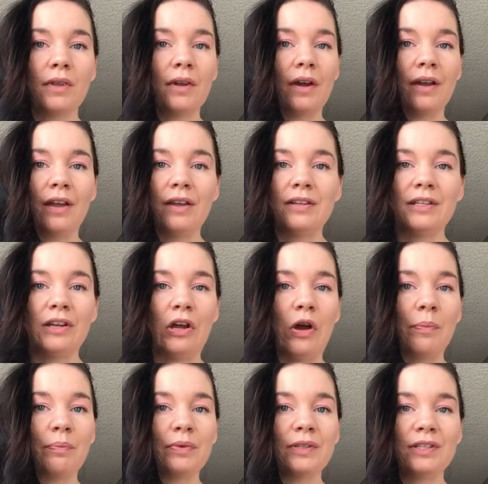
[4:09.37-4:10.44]
I ended
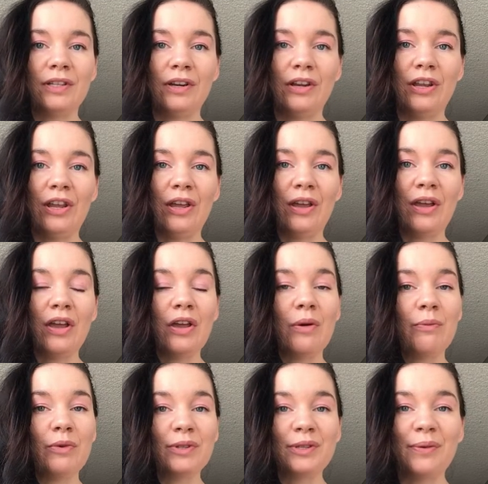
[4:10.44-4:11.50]
up studying
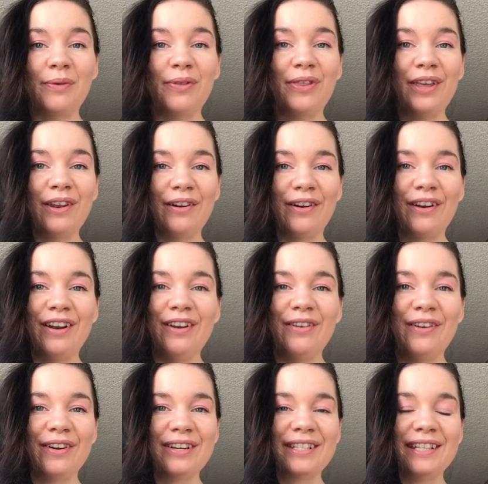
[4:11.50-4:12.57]
musical theater in New
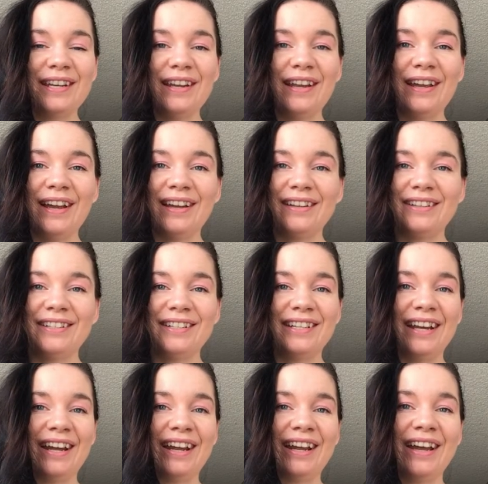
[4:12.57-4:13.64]
York City, and
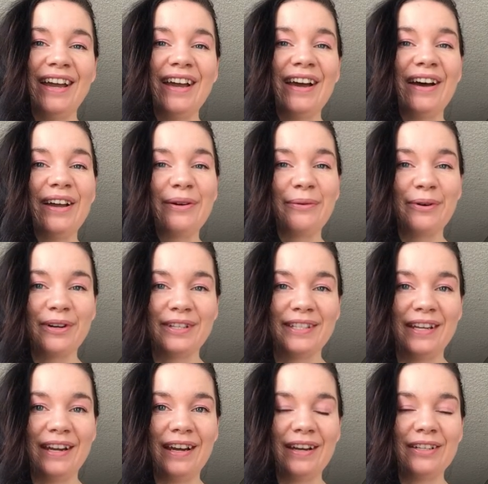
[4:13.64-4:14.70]
today I work as
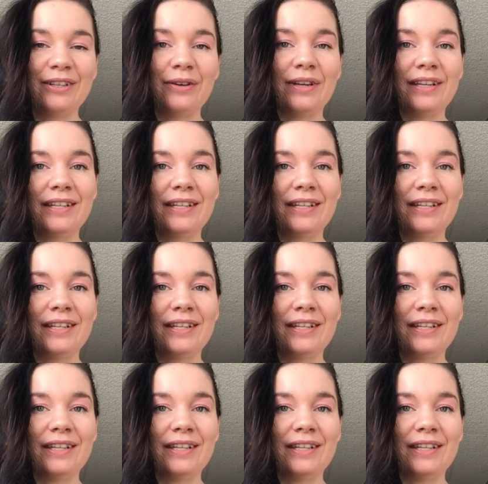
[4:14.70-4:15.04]
an actor and a